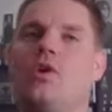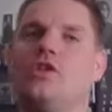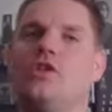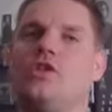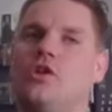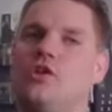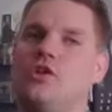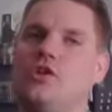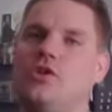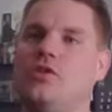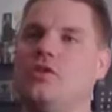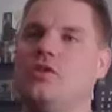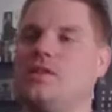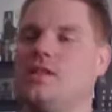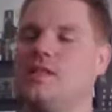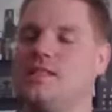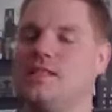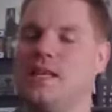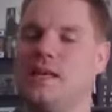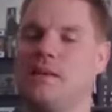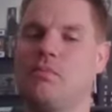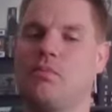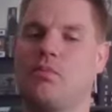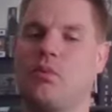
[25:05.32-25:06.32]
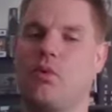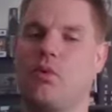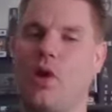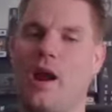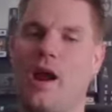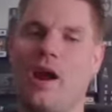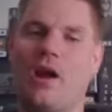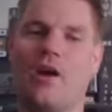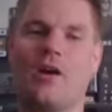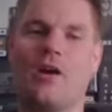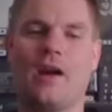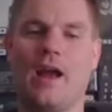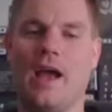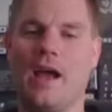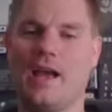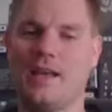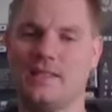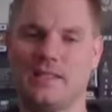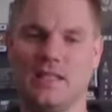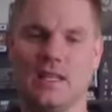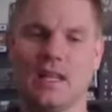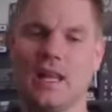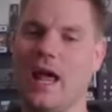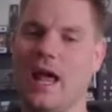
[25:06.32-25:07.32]
we're so used to seeing prayer
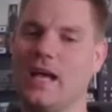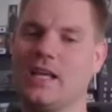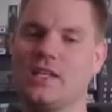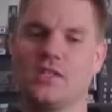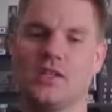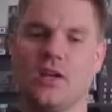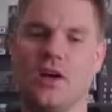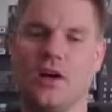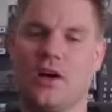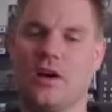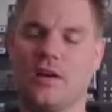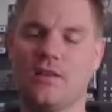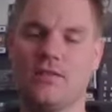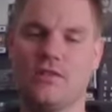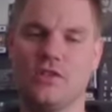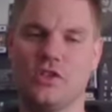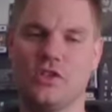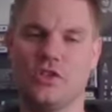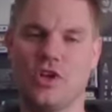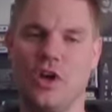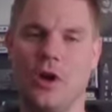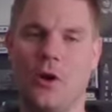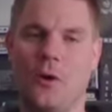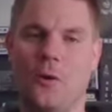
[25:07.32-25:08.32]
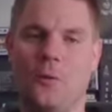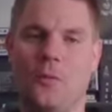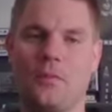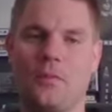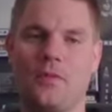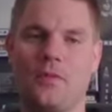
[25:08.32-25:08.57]
as the last song of a show.